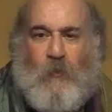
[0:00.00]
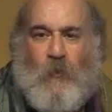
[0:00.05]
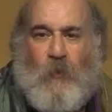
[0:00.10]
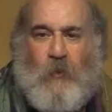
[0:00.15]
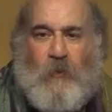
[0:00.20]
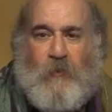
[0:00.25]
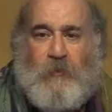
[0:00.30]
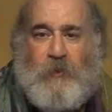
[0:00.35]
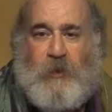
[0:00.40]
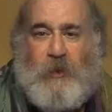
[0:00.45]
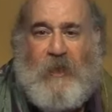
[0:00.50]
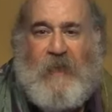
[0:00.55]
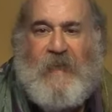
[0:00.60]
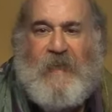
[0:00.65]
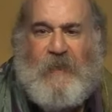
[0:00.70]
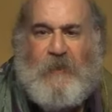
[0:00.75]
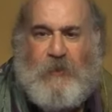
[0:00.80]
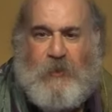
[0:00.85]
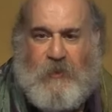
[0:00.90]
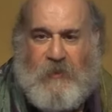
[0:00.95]
world
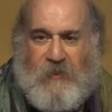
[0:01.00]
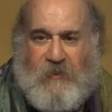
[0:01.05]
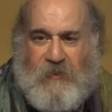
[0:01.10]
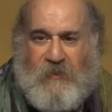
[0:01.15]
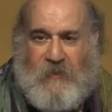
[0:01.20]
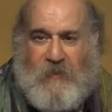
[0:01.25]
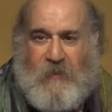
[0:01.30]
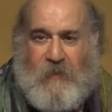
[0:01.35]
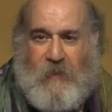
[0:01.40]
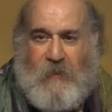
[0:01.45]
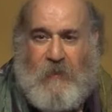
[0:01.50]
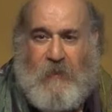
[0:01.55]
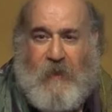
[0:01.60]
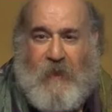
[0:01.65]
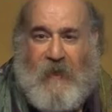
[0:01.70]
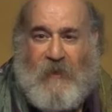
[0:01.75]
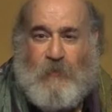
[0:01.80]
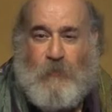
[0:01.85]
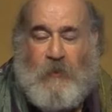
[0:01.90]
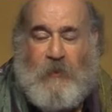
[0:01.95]
changes
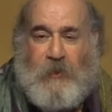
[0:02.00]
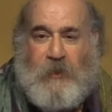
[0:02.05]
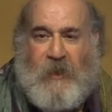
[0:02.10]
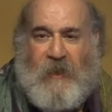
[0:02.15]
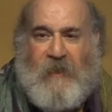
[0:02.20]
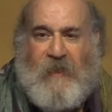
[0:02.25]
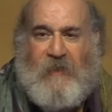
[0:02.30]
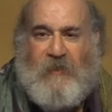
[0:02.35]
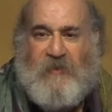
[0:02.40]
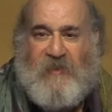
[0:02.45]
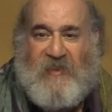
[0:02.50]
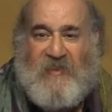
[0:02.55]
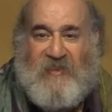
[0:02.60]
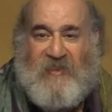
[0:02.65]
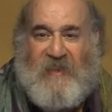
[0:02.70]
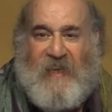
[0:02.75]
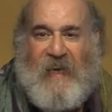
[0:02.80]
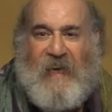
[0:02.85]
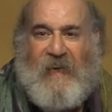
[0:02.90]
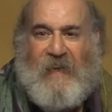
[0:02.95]
as we change the
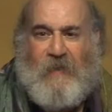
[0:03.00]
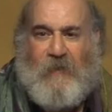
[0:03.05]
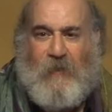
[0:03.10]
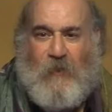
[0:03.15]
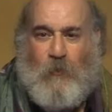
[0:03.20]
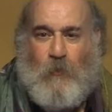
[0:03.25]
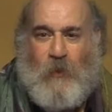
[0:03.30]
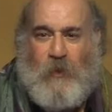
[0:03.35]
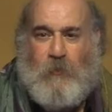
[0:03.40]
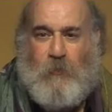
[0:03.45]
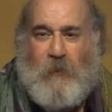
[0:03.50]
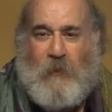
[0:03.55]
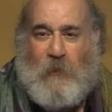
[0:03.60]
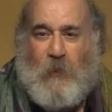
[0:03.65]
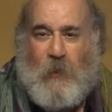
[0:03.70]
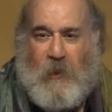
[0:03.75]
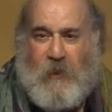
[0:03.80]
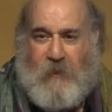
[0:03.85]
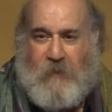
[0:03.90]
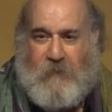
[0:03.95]
scale on which we
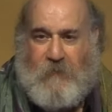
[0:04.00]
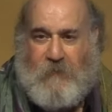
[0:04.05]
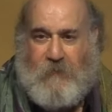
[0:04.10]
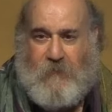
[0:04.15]
look.